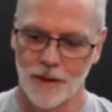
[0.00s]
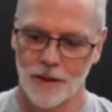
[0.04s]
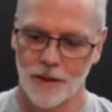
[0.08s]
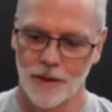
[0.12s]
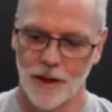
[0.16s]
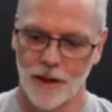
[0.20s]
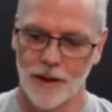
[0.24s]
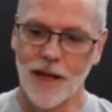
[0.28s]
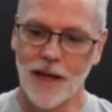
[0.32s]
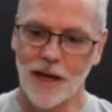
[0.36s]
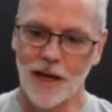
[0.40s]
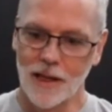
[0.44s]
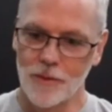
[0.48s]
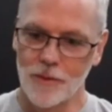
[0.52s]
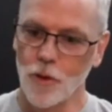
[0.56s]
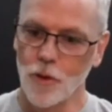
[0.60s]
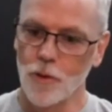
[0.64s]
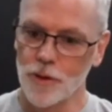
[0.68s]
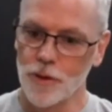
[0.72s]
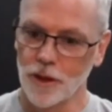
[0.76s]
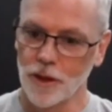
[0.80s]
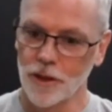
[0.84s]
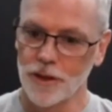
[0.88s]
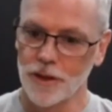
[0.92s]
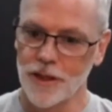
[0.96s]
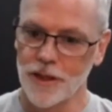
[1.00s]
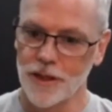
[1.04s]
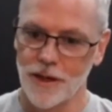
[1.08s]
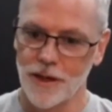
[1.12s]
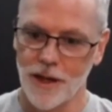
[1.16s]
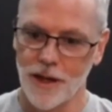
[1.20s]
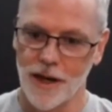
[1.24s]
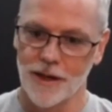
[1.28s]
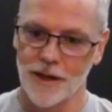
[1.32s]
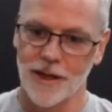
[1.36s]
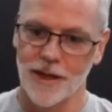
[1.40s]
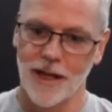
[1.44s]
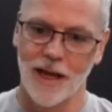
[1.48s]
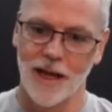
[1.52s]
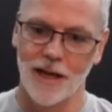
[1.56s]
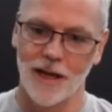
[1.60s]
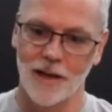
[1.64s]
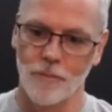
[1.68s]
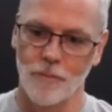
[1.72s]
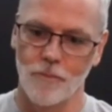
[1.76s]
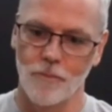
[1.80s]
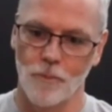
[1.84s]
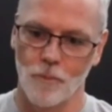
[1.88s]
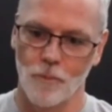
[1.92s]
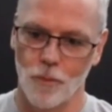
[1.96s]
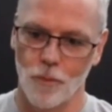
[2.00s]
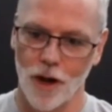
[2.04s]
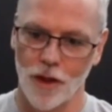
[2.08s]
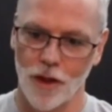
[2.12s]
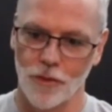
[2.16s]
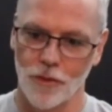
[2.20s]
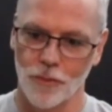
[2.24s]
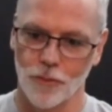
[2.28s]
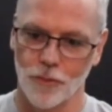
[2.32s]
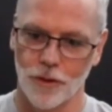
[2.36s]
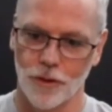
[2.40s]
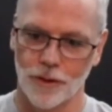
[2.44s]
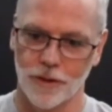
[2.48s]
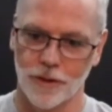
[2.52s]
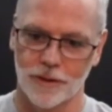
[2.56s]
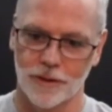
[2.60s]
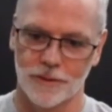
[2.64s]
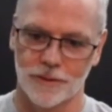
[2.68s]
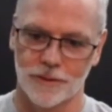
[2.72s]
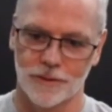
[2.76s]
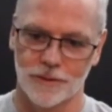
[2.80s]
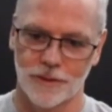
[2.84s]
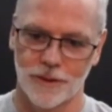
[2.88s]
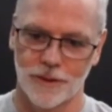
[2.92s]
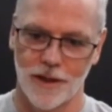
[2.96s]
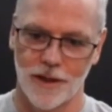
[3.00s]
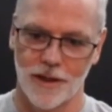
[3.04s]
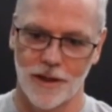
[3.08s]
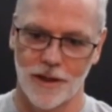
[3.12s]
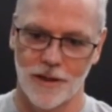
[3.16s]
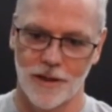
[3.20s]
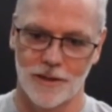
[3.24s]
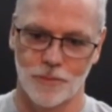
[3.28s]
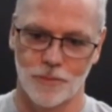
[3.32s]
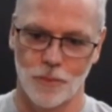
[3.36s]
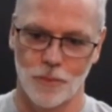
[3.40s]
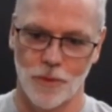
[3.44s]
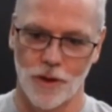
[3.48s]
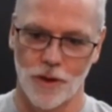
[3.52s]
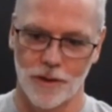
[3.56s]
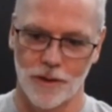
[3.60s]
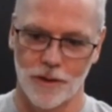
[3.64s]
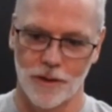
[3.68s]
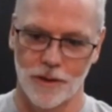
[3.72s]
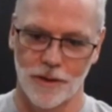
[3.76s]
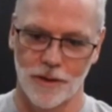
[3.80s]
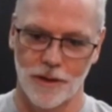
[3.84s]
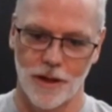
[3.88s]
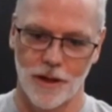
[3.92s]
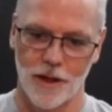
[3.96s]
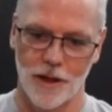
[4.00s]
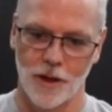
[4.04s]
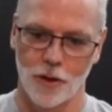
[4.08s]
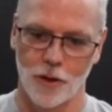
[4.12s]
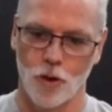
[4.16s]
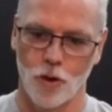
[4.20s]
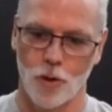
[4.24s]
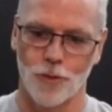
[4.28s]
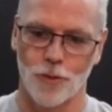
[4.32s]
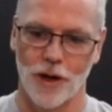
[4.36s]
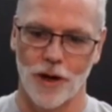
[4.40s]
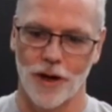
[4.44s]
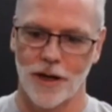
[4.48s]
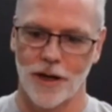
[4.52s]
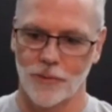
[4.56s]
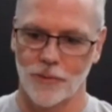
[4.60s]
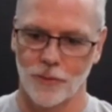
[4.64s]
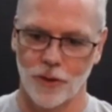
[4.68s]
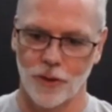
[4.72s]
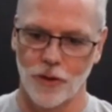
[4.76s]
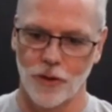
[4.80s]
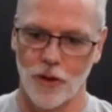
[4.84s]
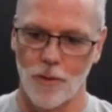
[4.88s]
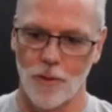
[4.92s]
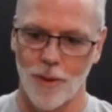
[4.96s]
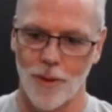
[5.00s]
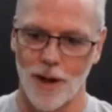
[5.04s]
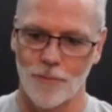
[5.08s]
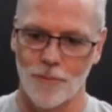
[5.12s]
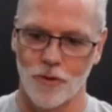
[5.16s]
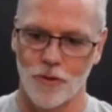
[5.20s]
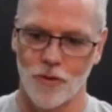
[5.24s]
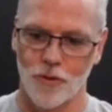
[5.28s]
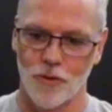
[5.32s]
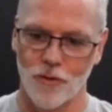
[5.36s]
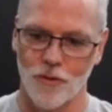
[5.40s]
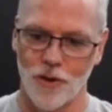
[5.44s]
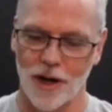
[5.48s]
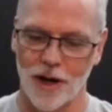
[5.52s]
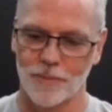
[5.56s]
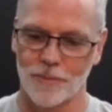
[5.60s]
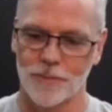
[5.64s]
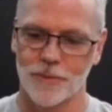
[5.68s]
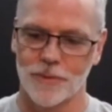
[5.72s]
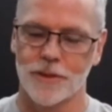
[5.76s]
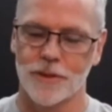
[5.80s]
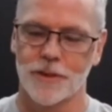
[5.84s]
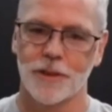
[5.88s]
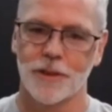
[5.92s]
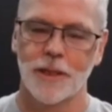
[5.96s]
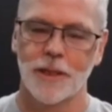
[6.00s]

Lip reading: a daily mobility and a daily breath work is incorporated with all my programs.